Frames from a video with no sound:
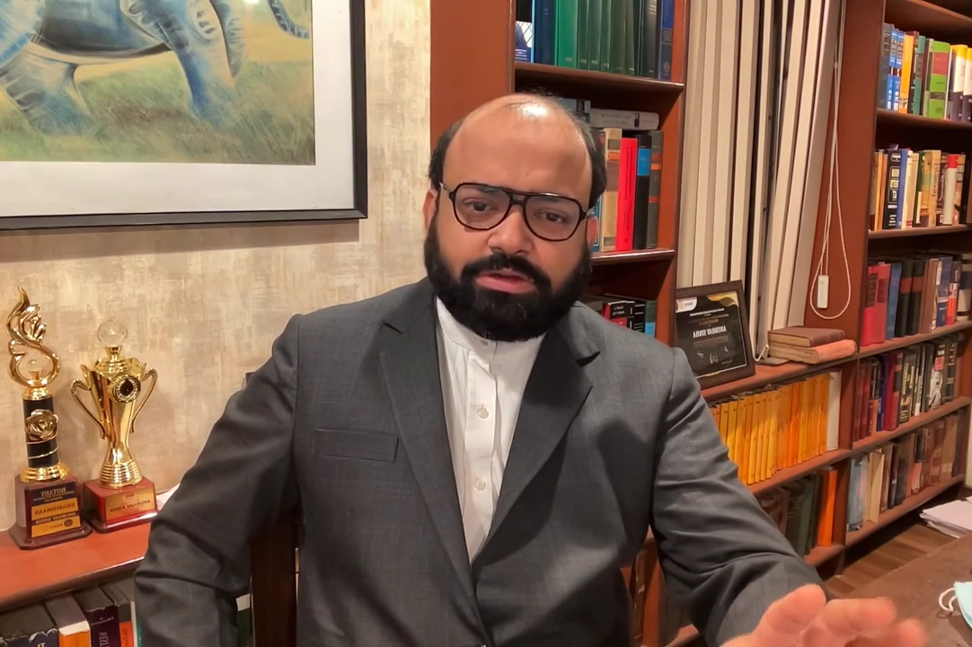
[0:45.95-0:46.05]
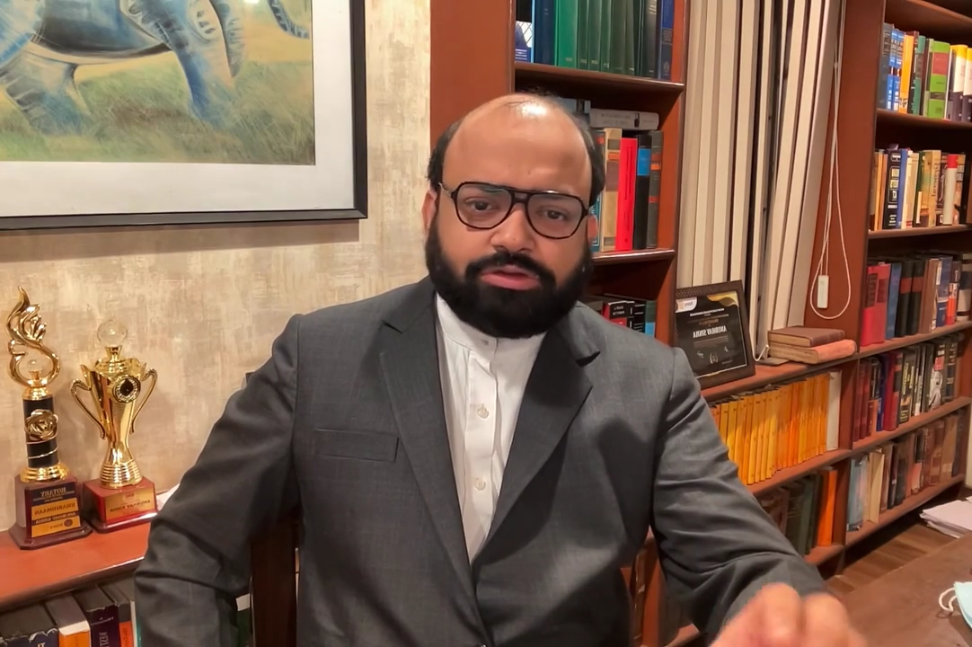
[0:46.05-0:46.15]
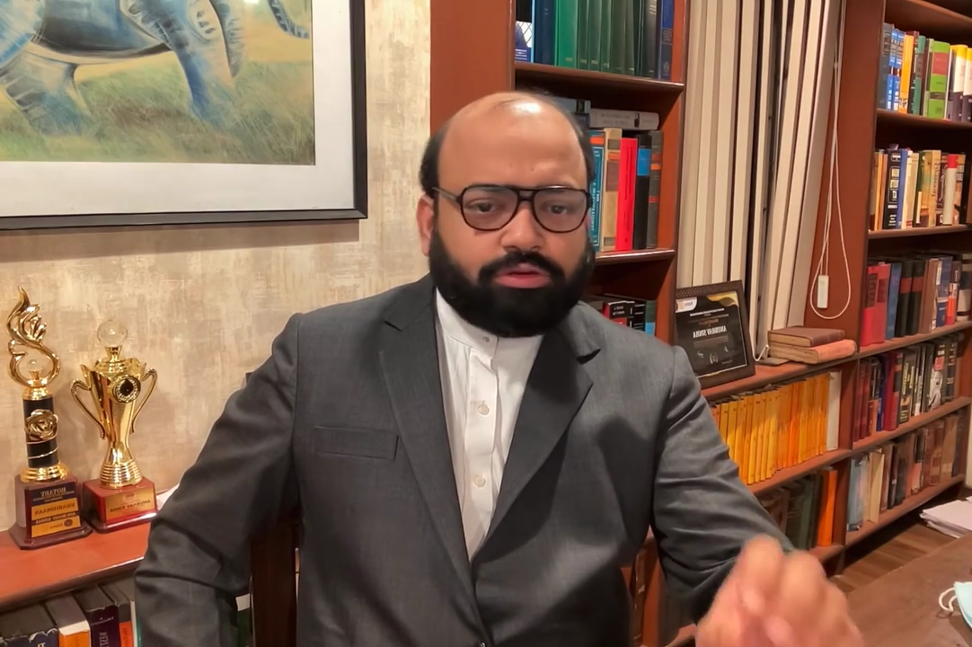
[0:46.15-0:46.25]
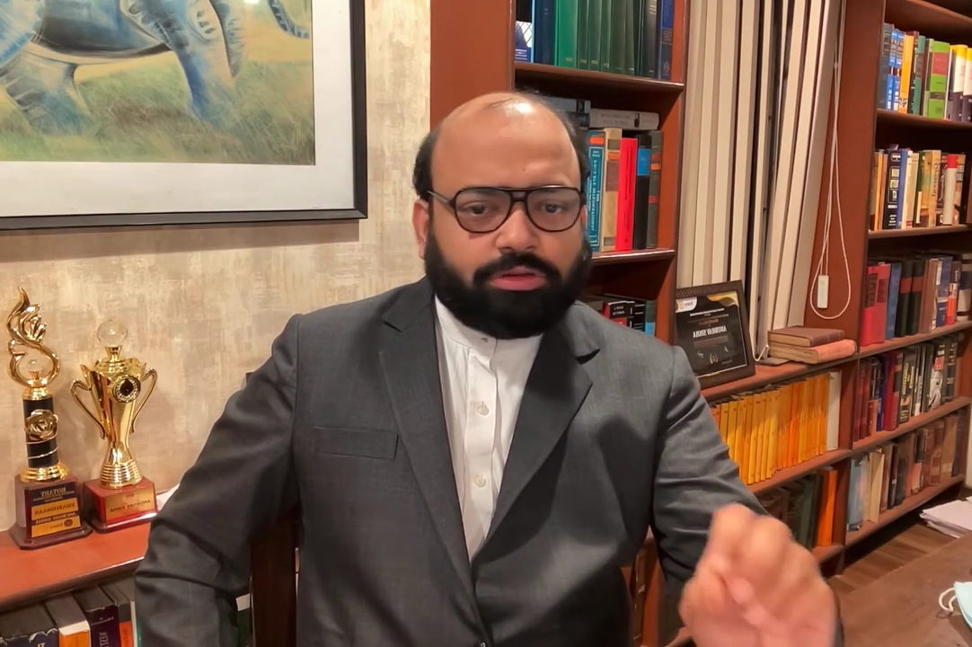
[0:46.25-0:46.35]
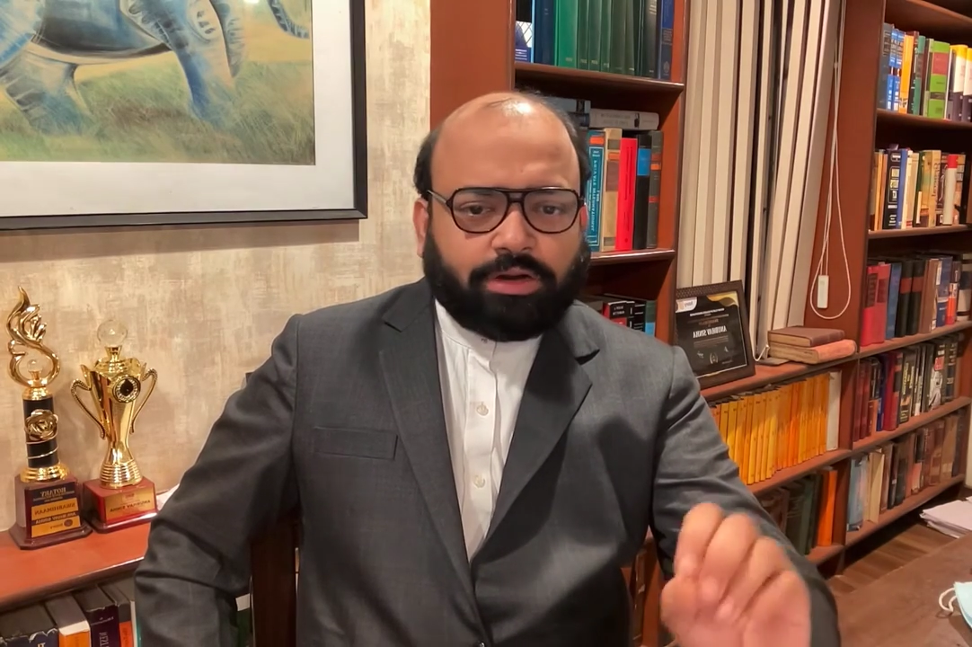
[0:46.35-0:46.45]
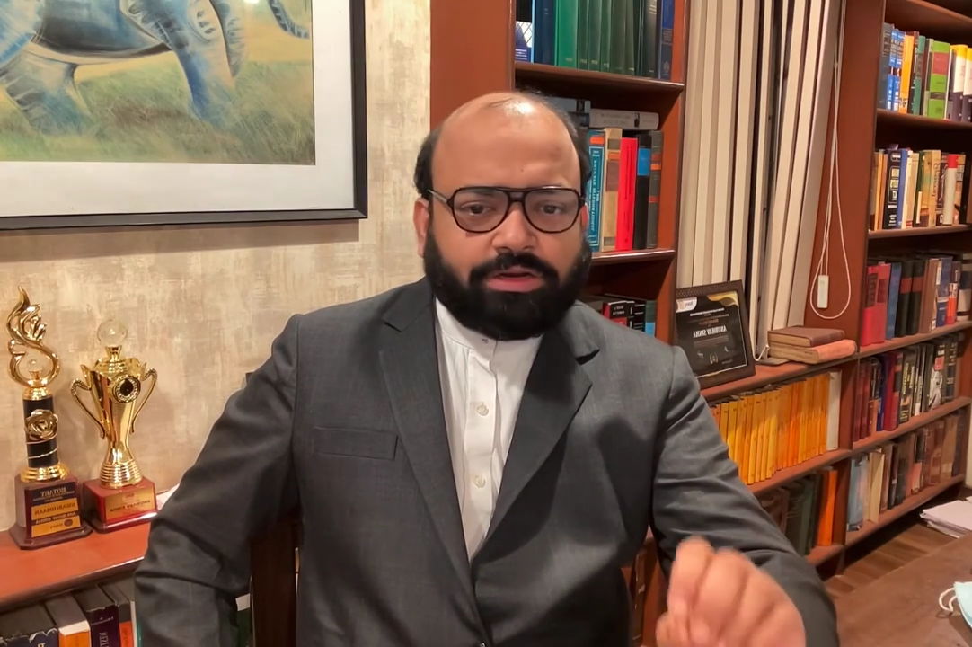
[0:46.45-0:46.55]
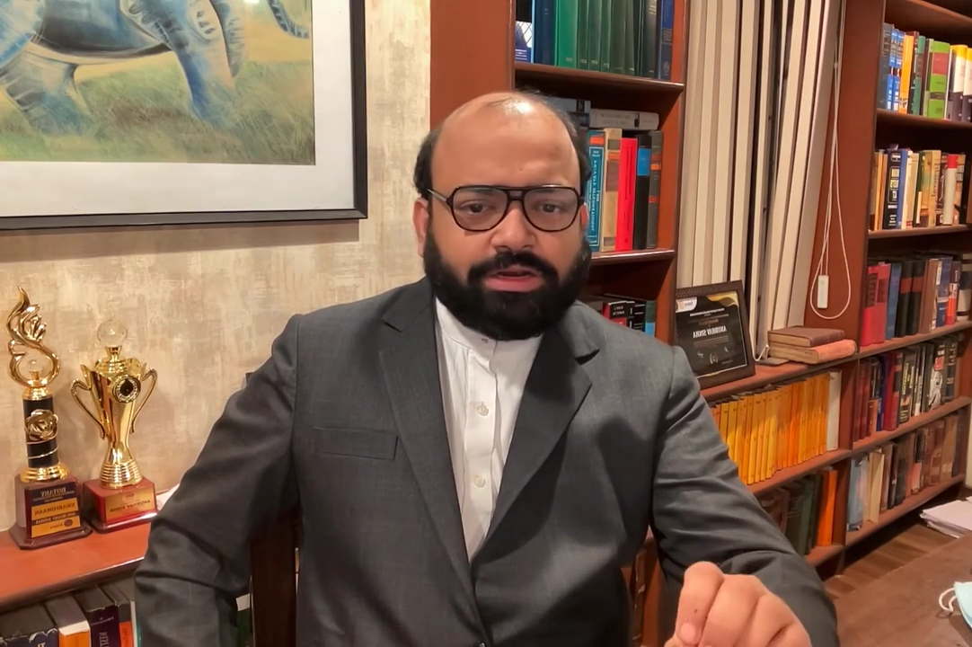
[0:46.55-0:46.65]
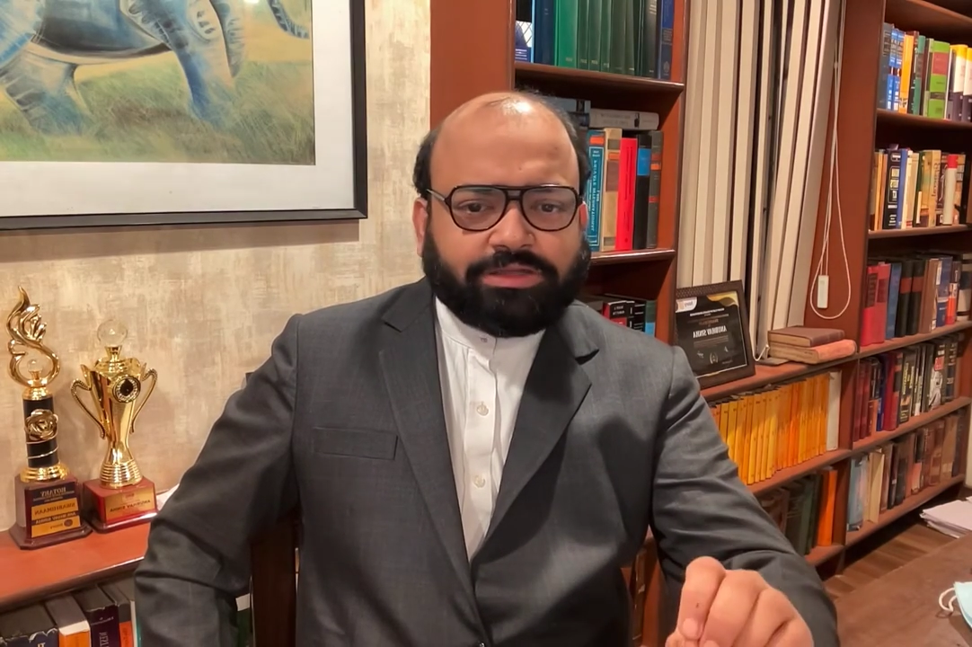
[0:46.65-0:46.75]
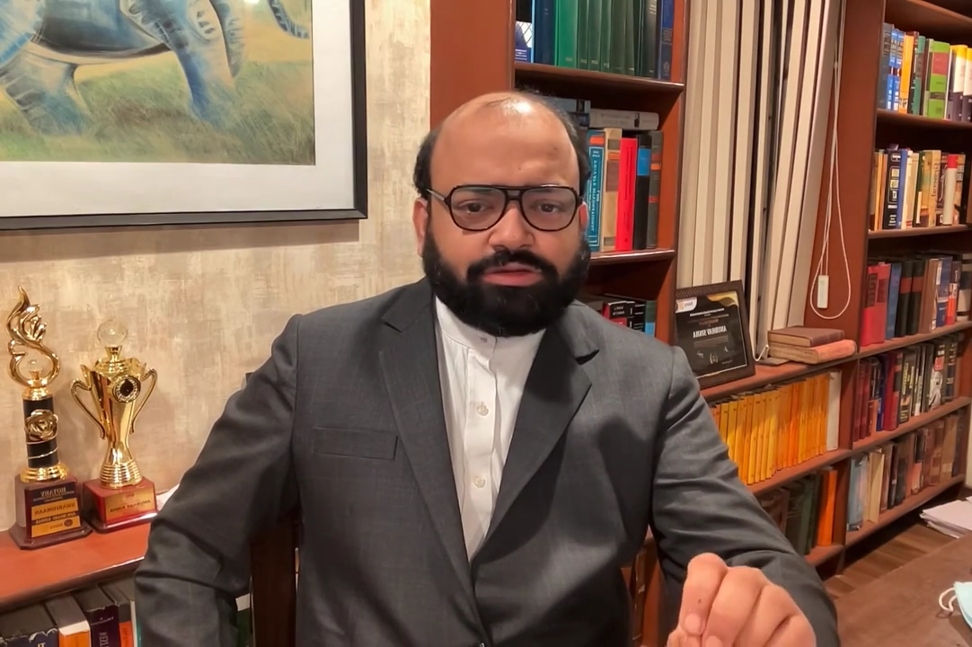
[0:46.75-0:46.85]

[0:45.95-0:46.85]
So 30 days